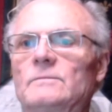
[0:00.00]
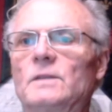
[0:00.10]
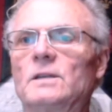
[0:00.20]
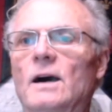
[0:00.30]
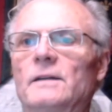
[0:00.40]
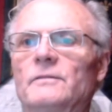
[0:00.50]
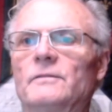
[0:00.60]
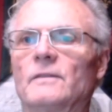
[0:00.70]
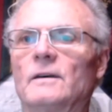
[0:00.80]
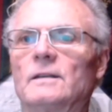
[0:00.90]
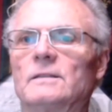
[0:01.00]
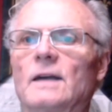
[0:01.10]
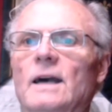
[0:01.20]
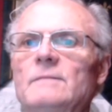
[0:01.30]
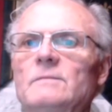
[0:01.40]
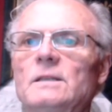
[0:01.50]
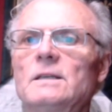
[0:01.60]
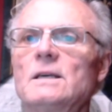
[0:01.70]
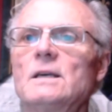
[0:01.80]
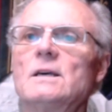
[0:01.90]
the god of time.
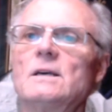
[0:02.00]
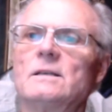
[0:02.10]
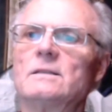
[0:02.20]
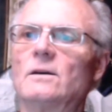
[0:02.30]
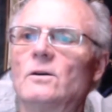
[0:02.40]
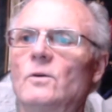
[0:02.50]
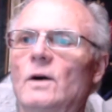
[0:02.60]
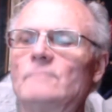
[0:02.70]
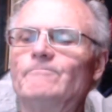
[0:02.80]
So